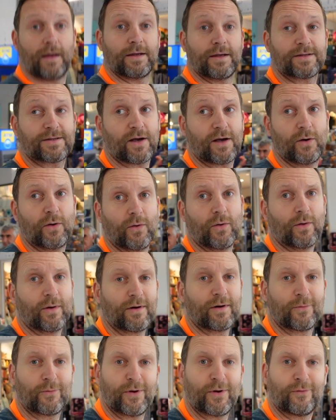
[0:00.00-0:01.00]
So
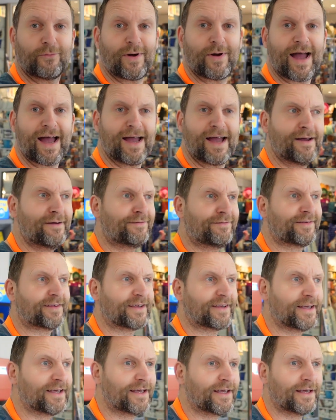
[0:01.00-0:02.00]
we arrived
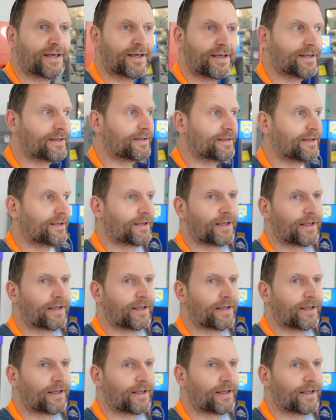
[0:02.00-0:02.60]
in